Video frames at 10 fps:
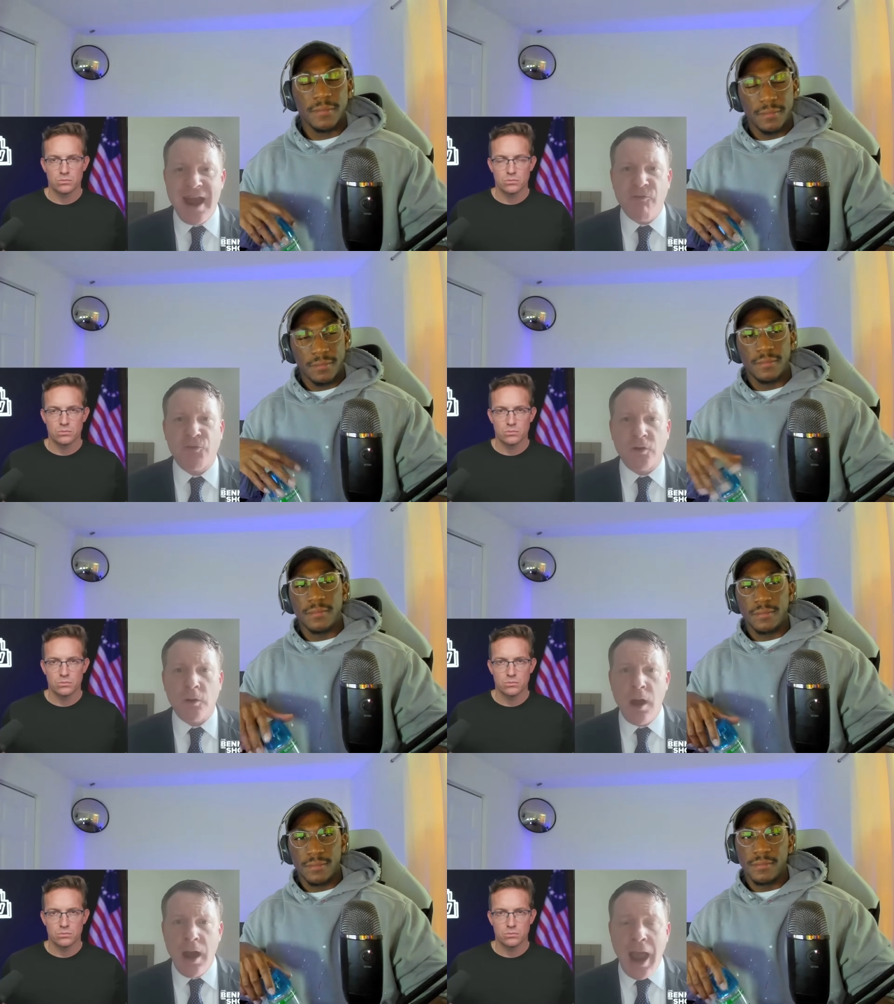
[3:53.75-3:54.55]
Speaker 1: can
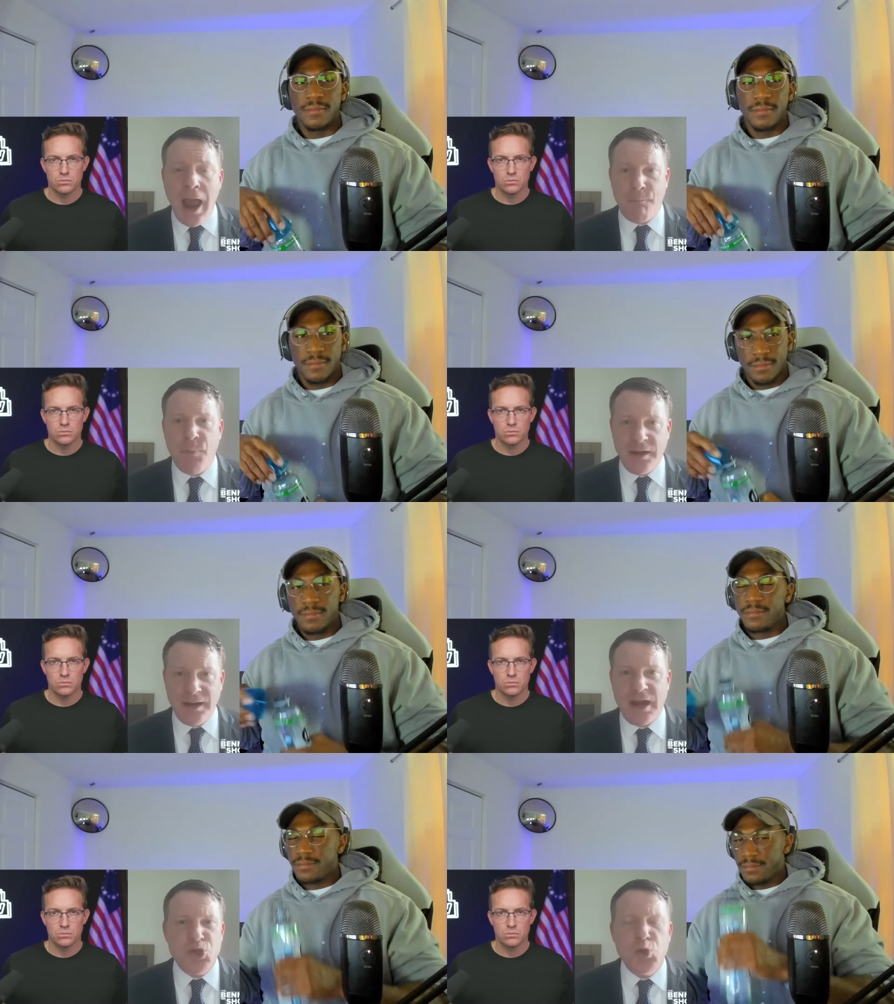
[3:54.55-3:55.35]
never happen
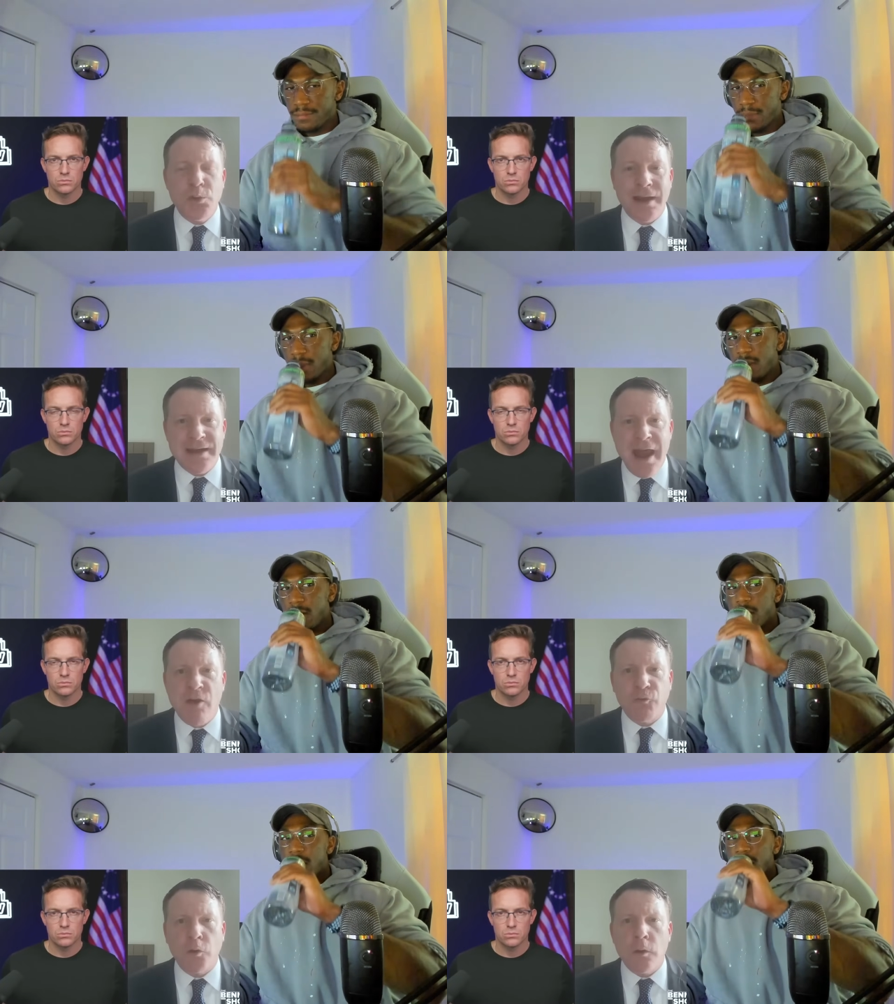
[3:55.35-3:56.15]
again. You can
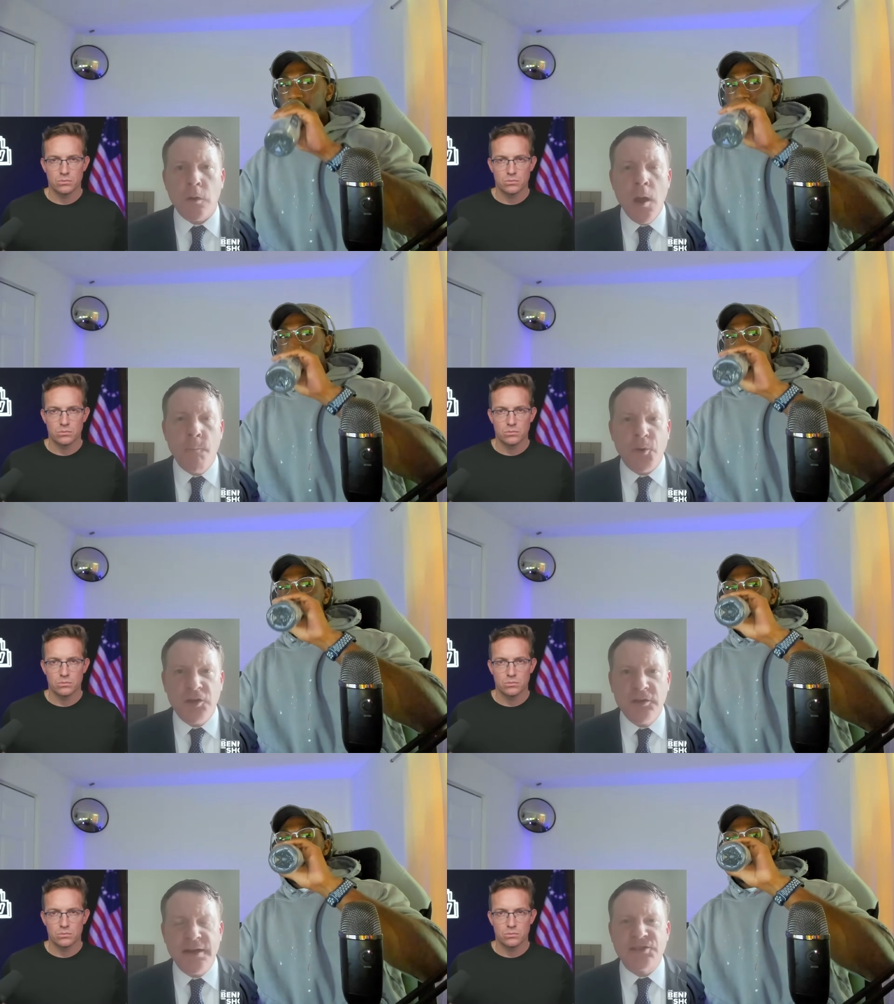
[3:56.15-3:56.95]
never
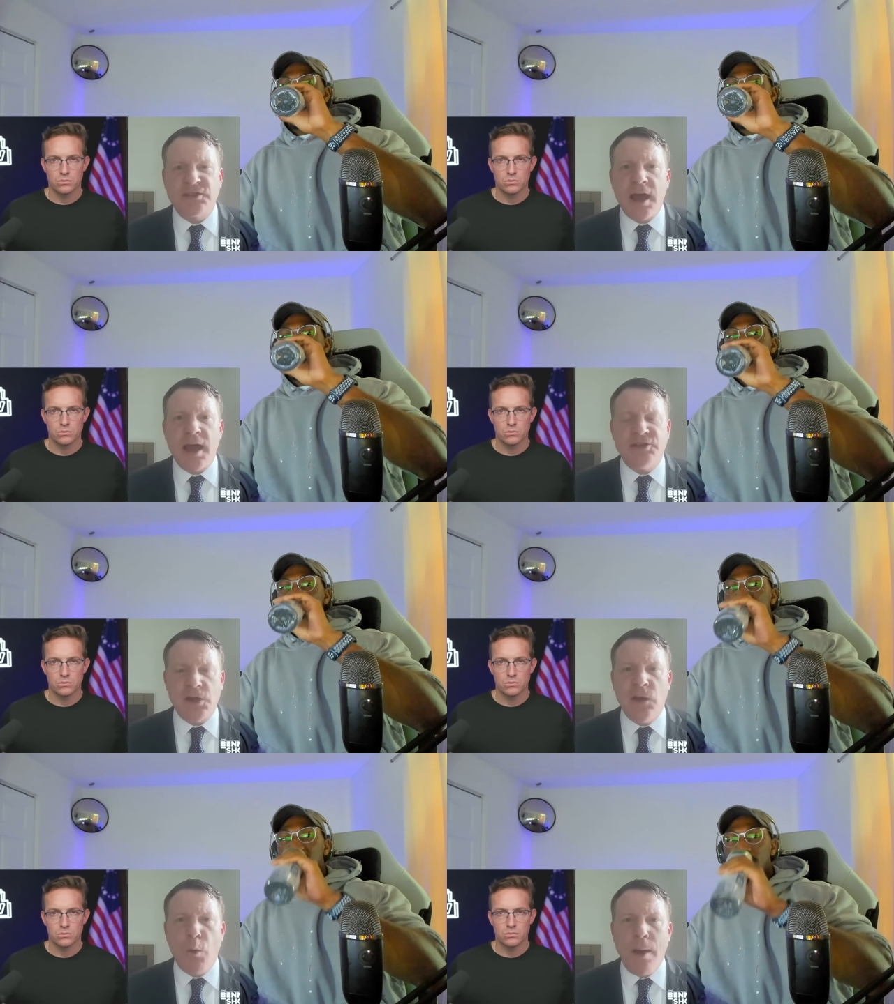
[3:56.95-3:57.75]

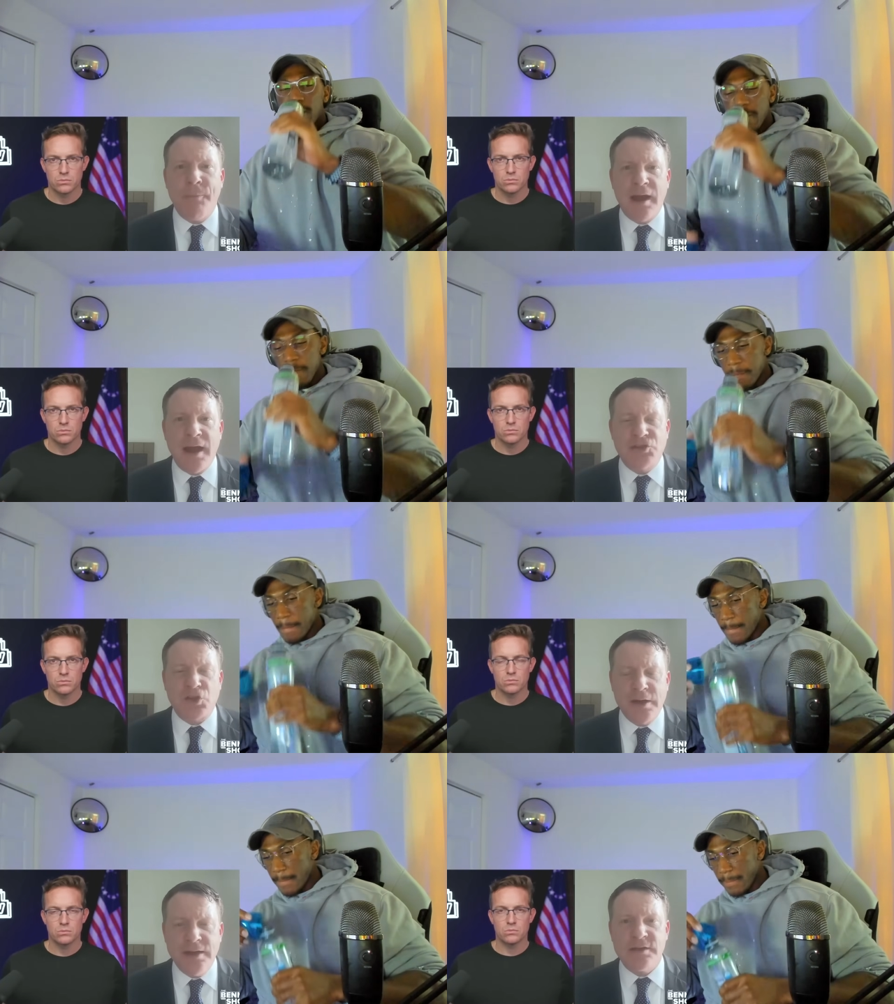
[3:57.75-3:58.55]
politicize and weaponize
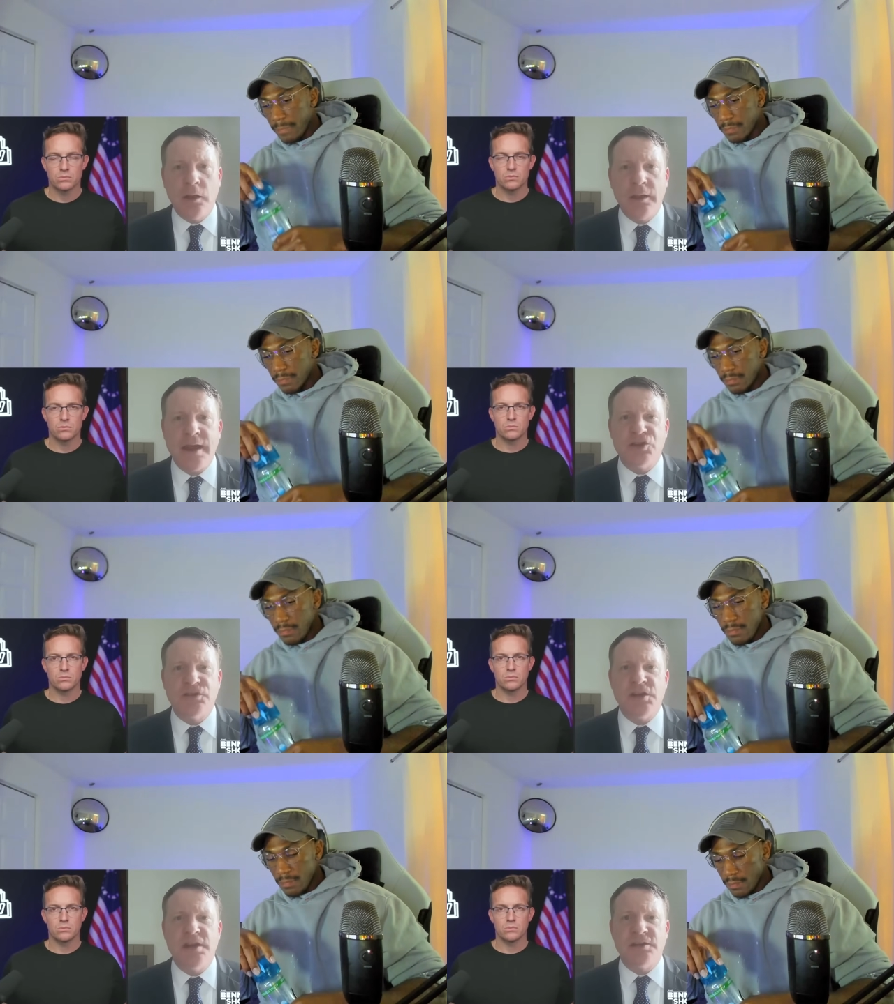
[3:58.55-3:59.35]
our intel
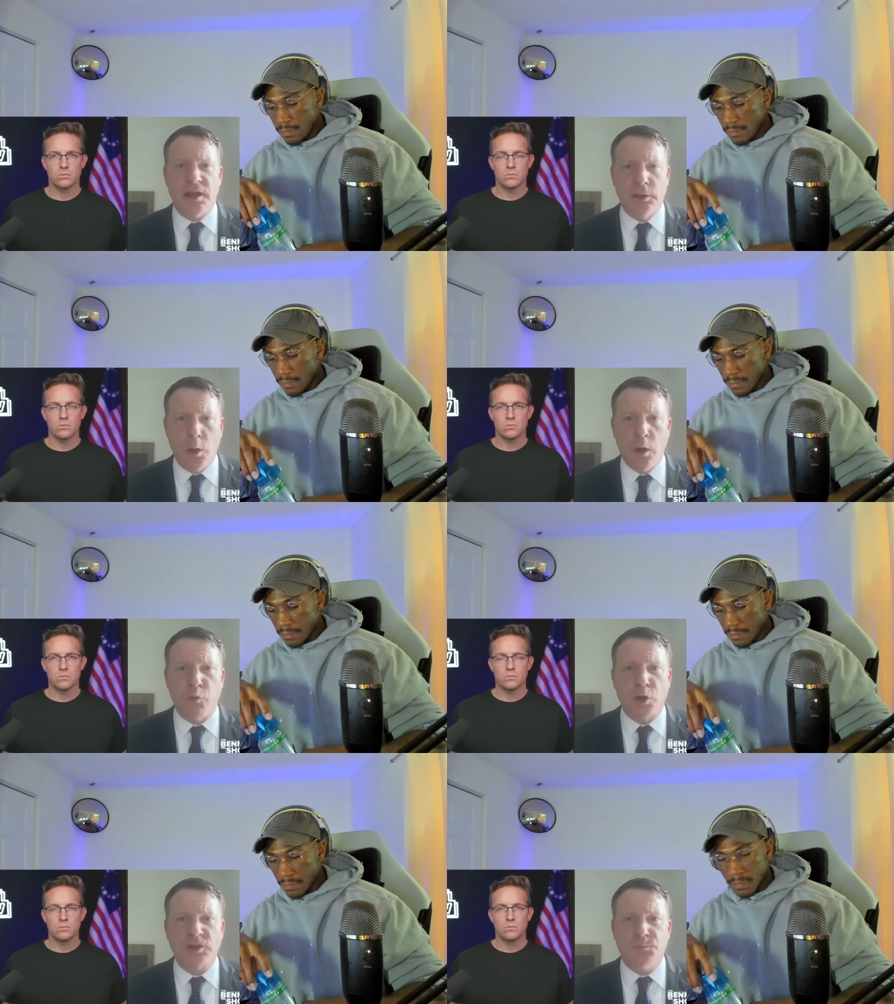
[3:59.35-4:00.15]
agencies and law
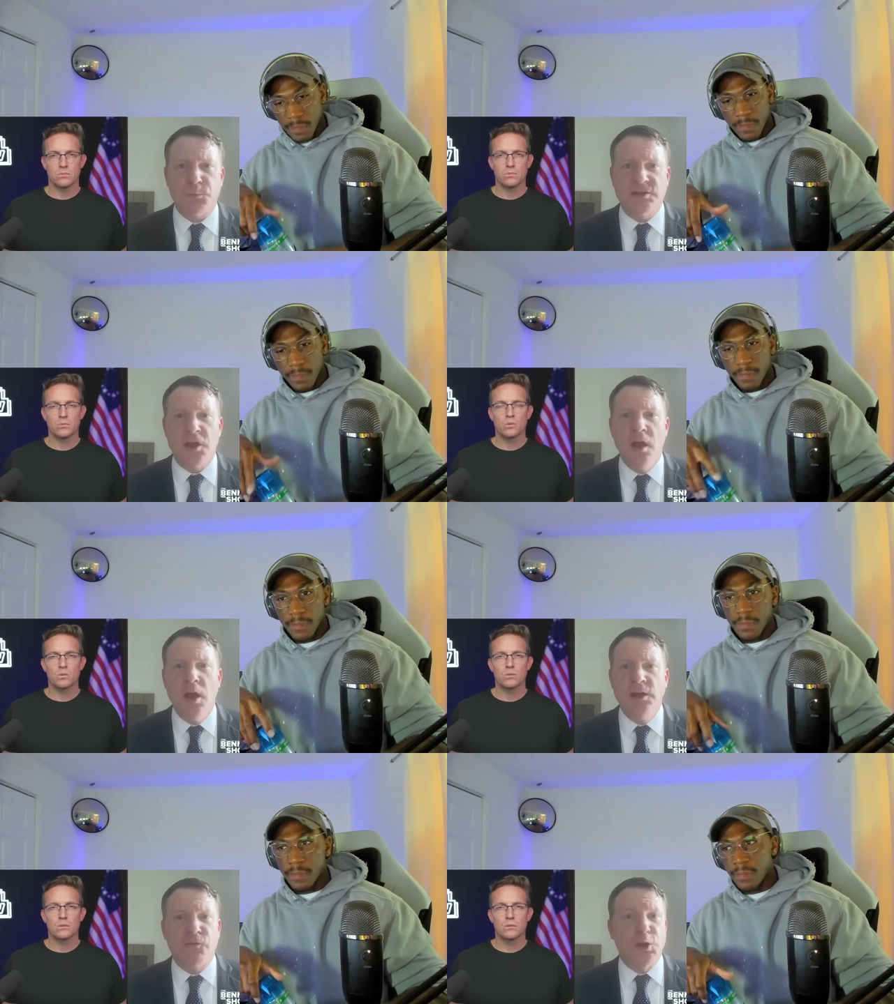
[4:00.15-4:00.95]
enforcement
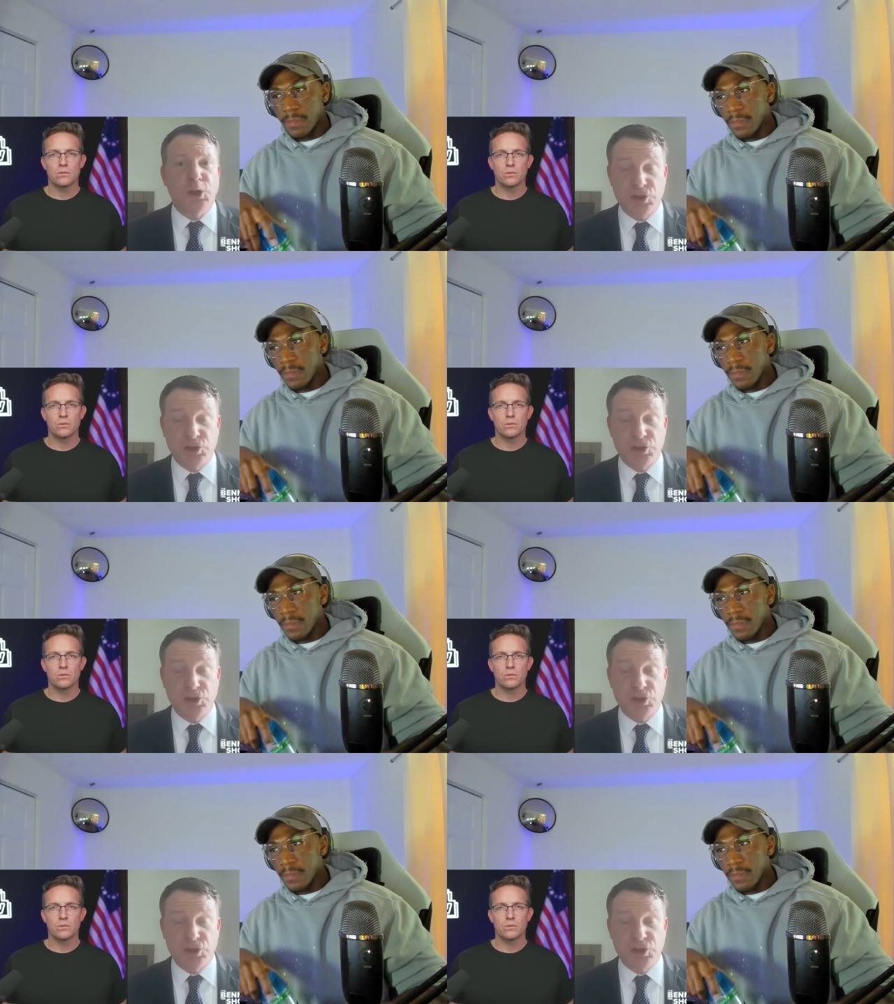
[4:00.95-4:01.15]
for the